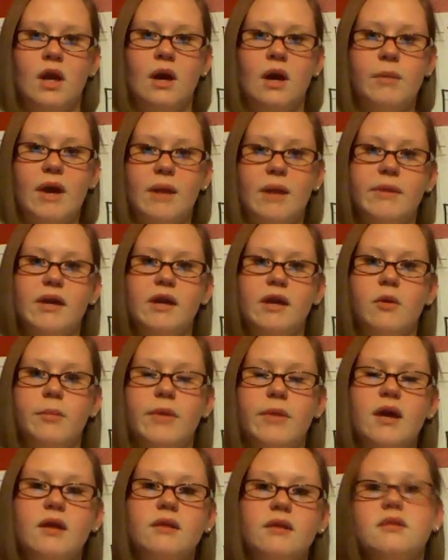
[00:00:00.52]
I'm Amy
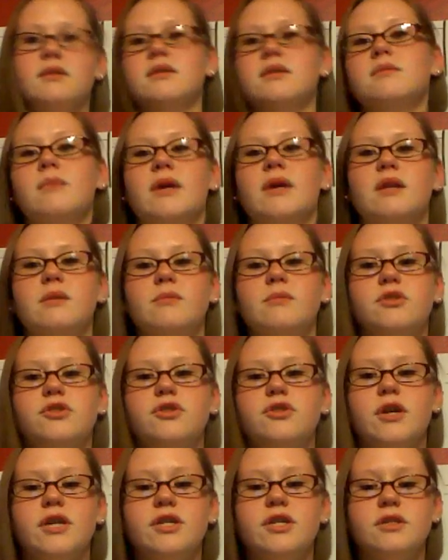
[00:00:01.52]
Gilmette. This is my
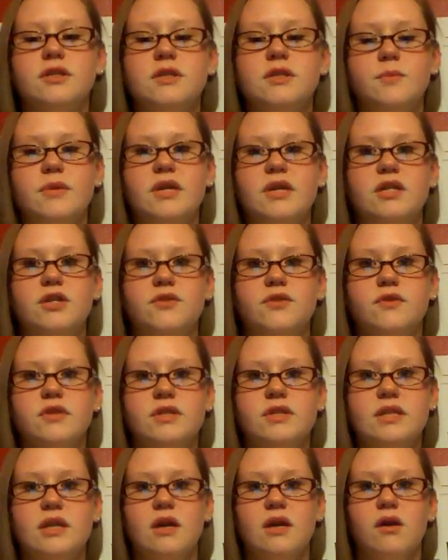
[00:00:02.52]
demonstration speech for
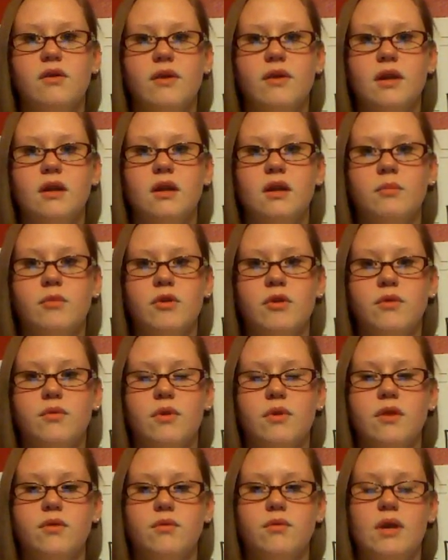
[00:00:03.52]
CRN number
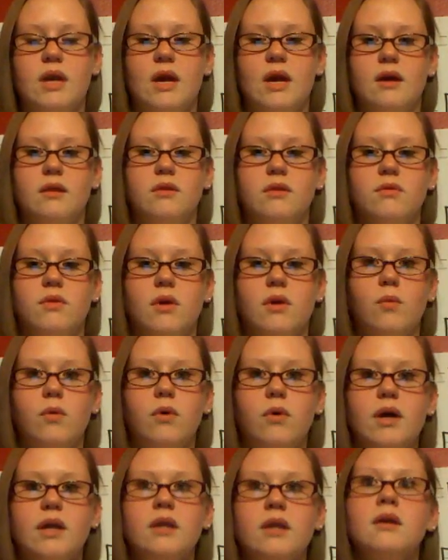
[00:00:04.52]

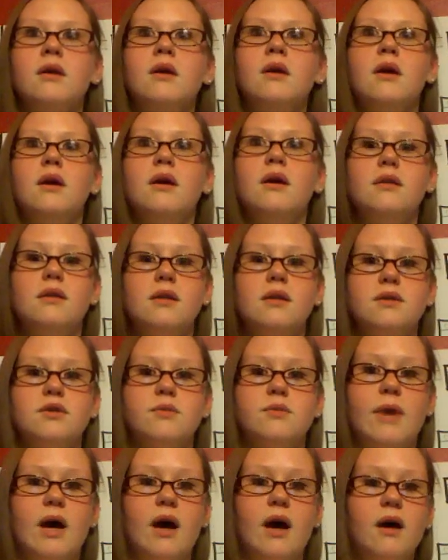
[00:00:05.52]
33931. These
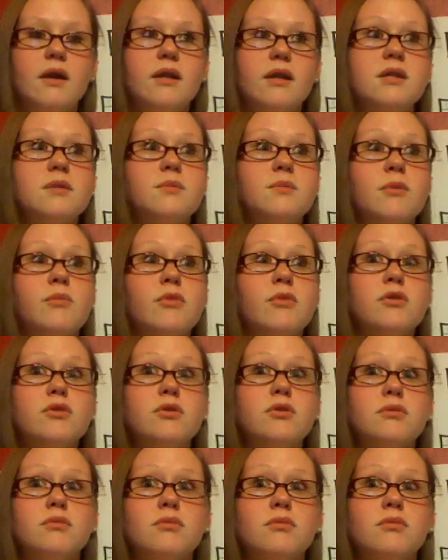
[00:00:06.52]
are my audience members.